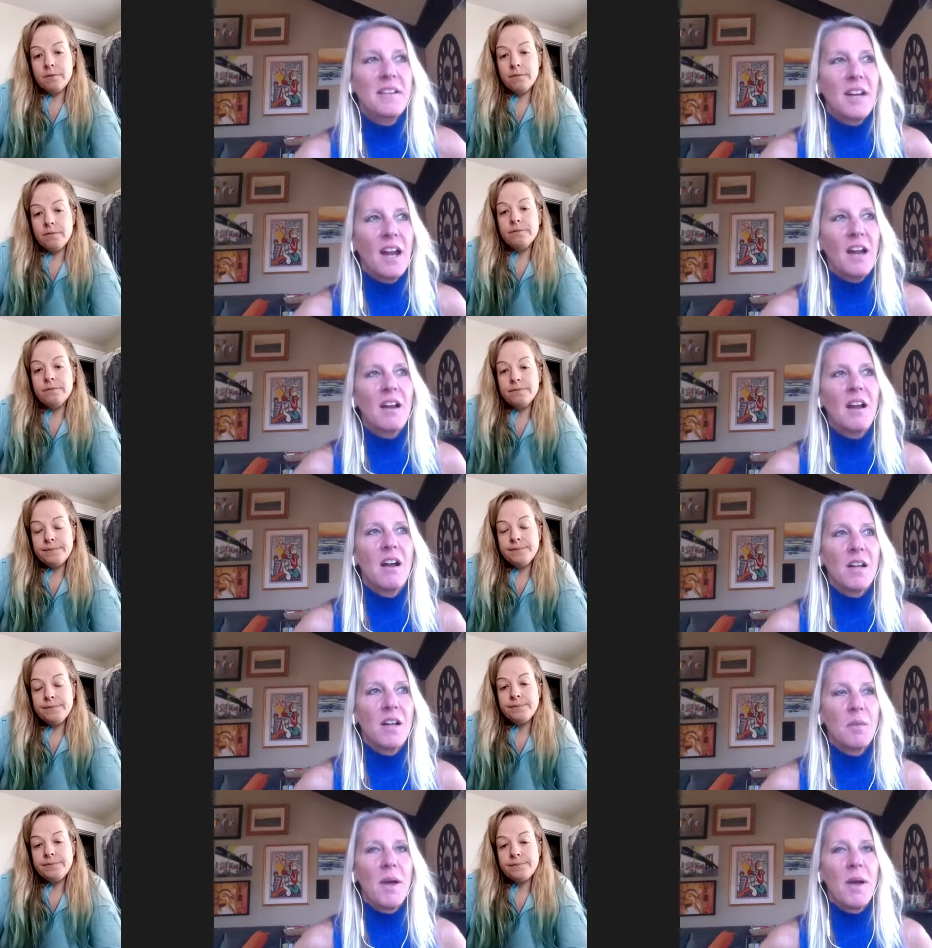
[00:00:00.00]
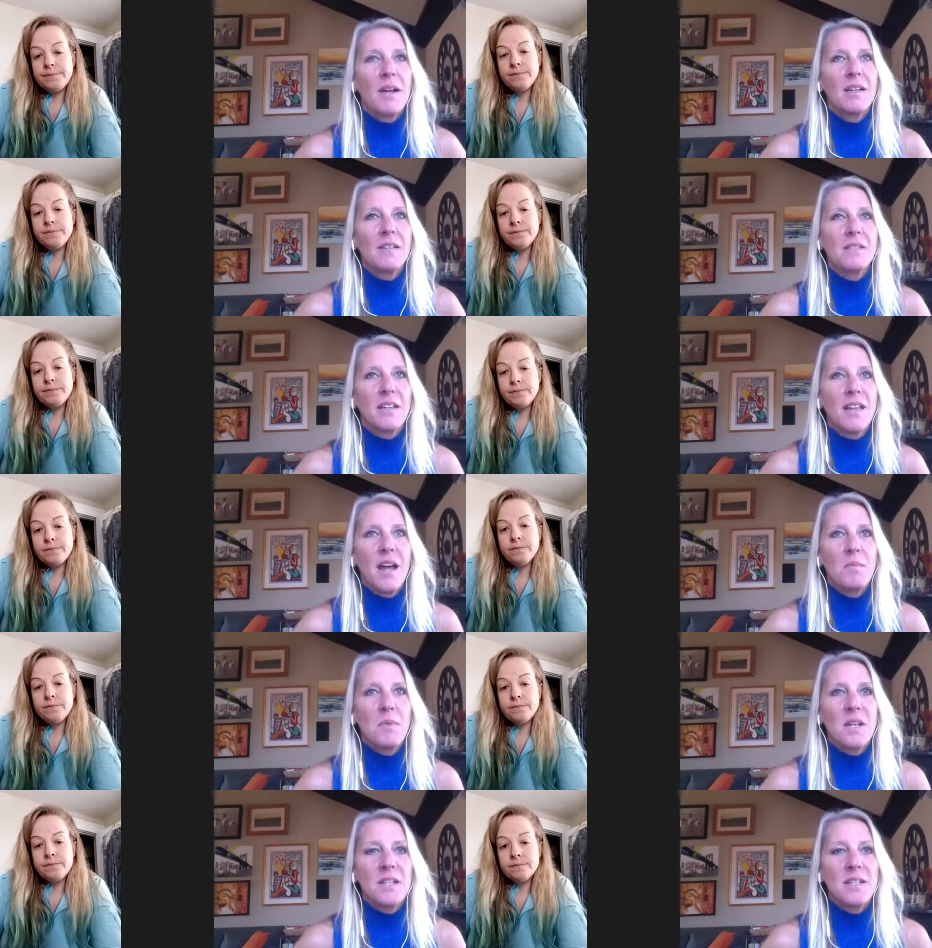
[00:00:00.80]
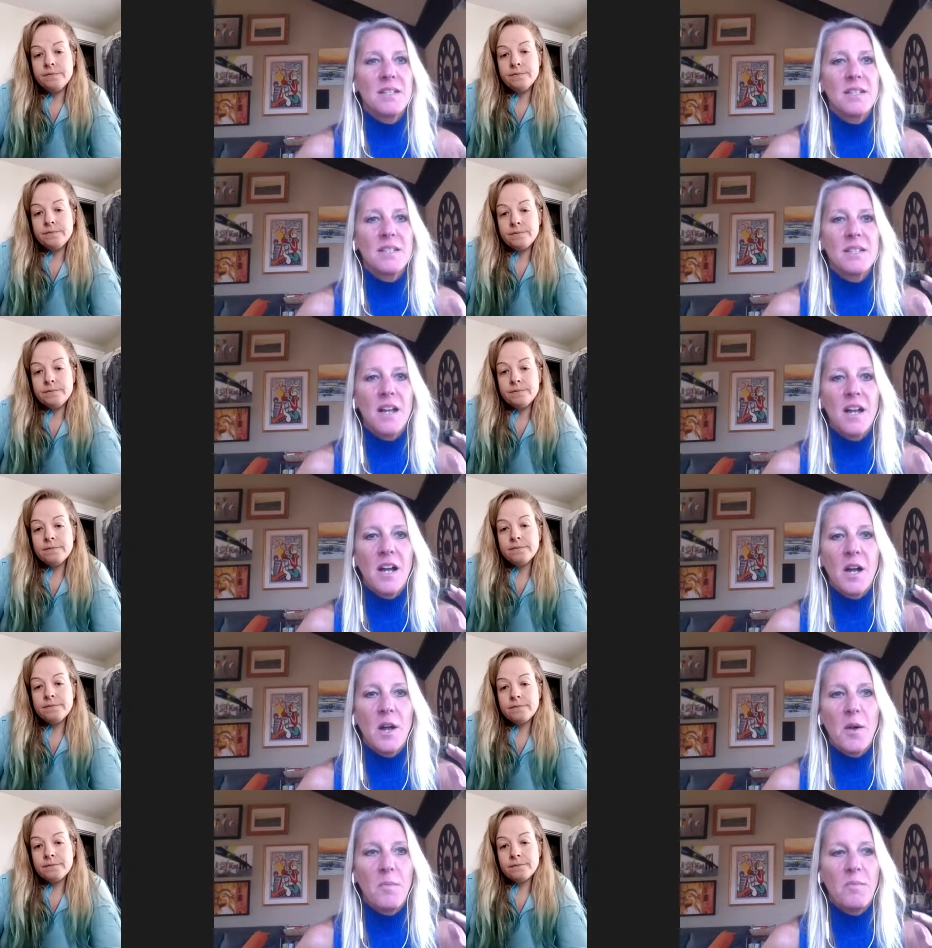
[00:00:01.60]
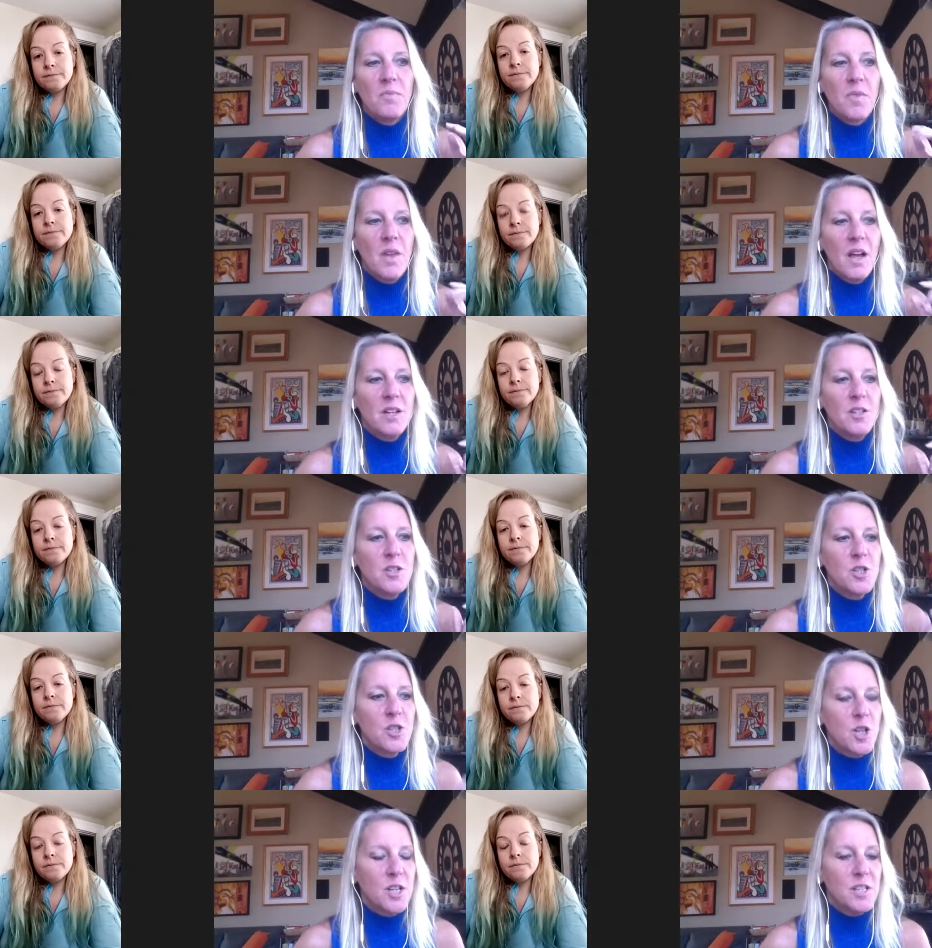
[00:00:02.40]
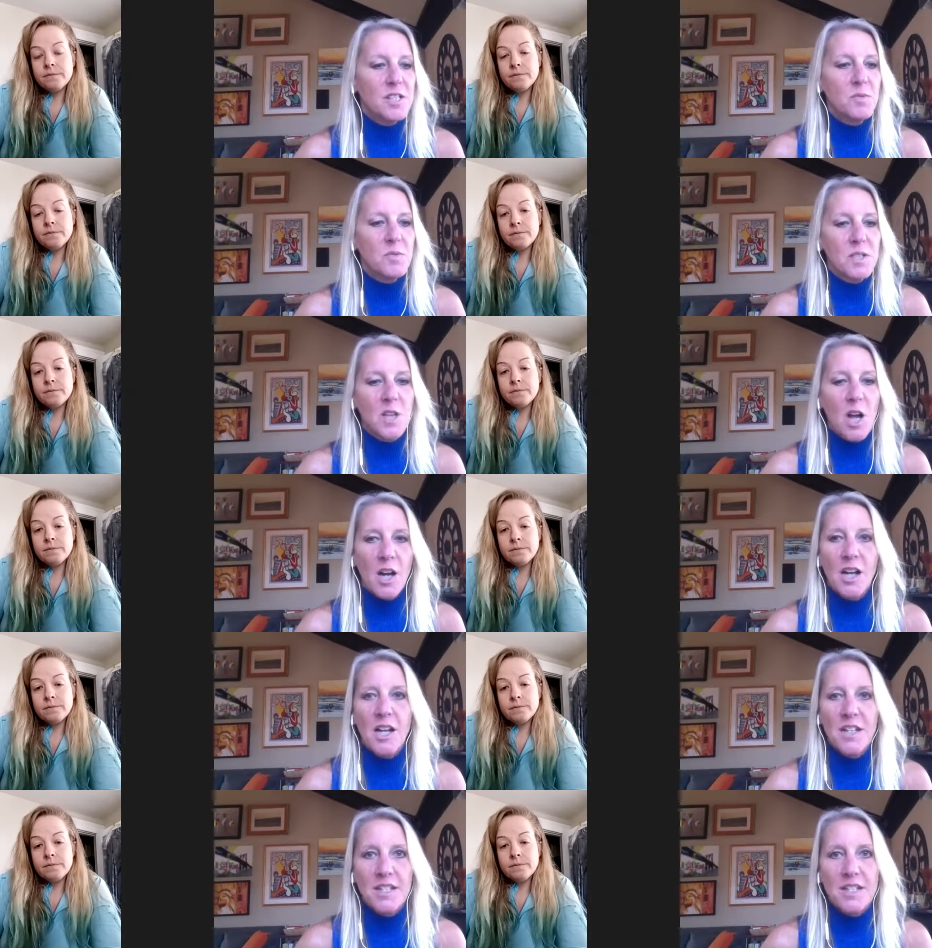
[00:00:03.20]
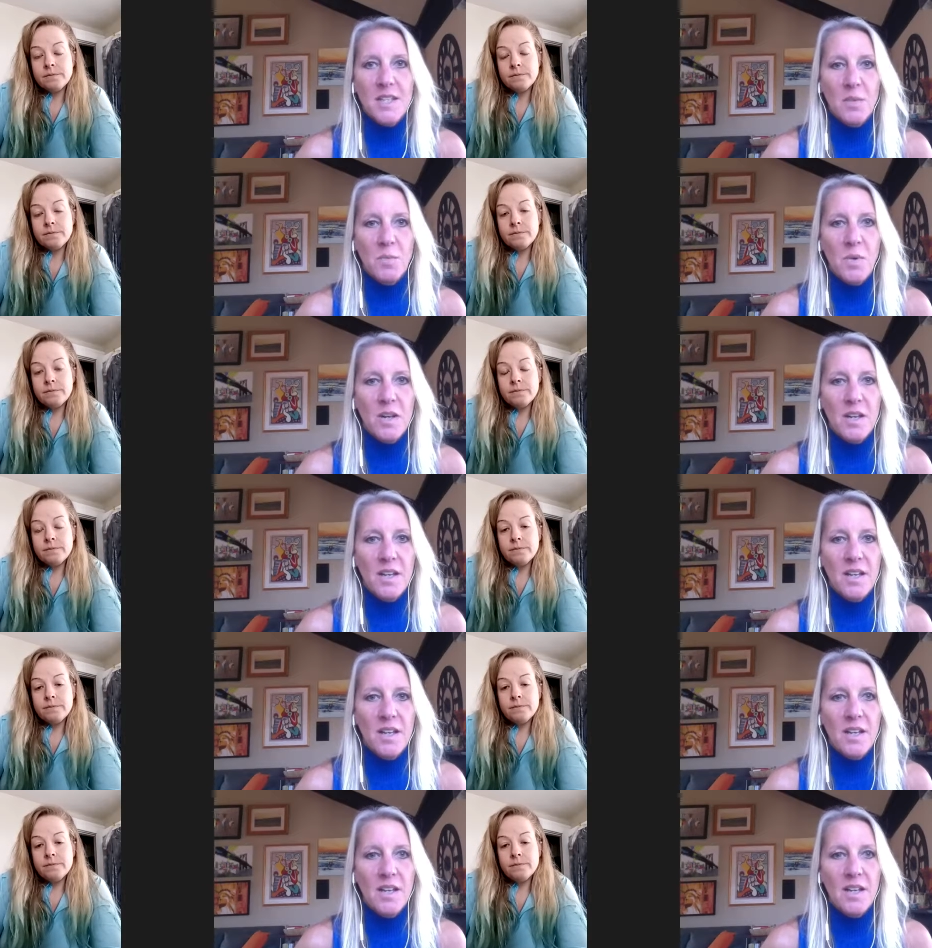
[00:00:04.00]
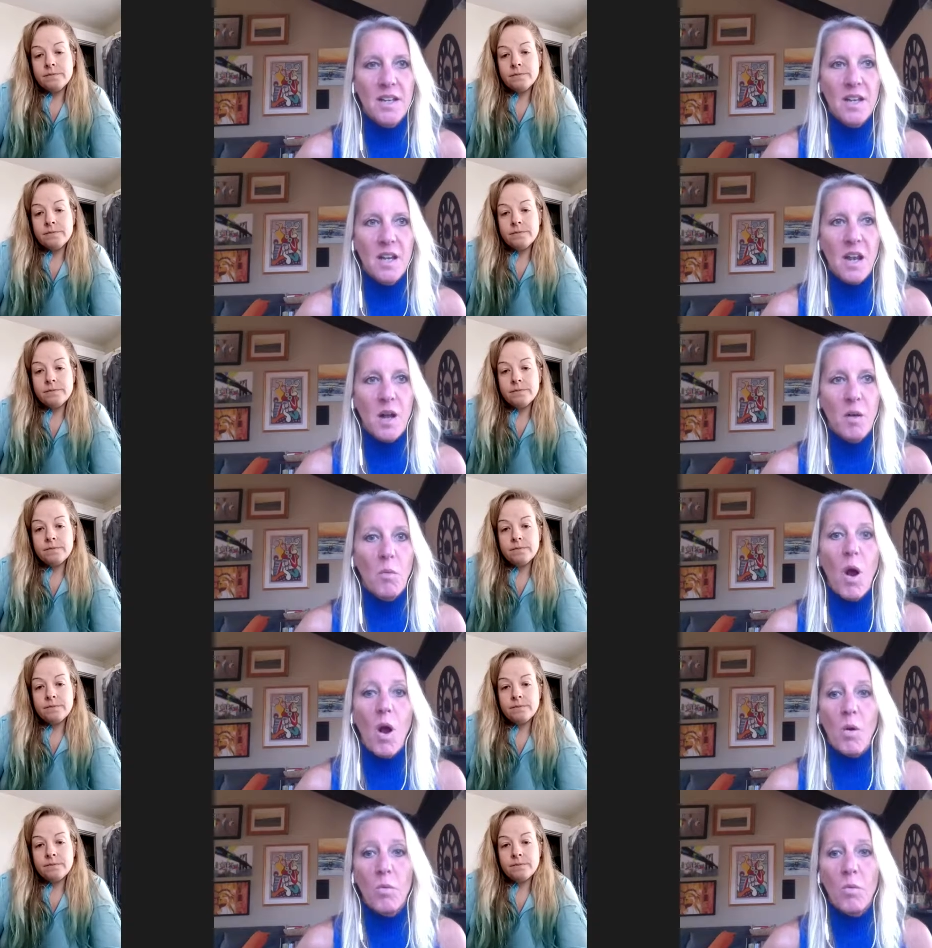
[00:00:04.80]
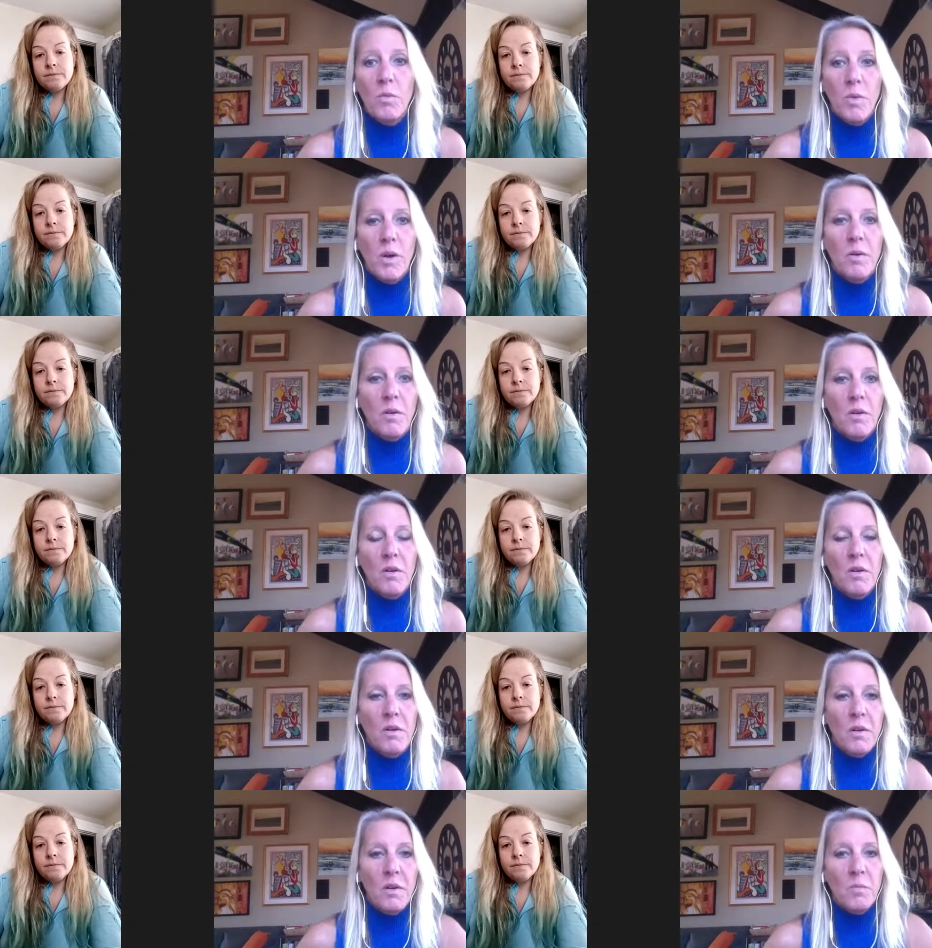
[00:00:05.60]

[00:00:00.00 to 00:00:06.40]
Speaker 1: again. I'll get back into that, because I just was talking to someone. When we were